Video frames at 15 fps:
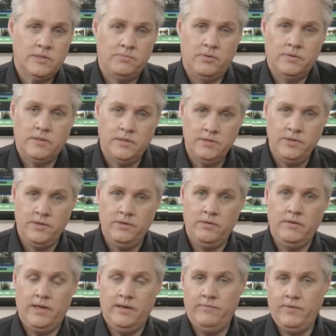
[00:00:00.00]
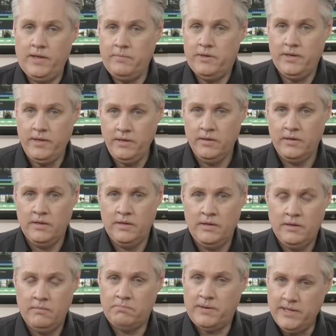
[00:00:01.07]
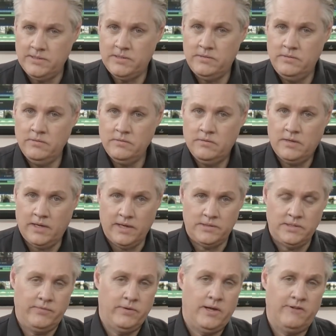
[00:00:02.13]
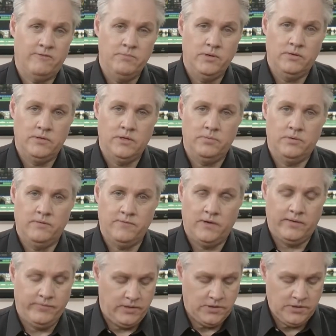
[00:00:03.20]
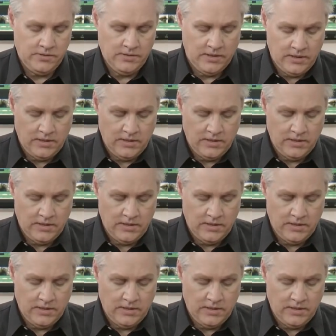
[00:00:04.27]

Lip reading: supports these new NVMe based 7.5mm 2.5-inch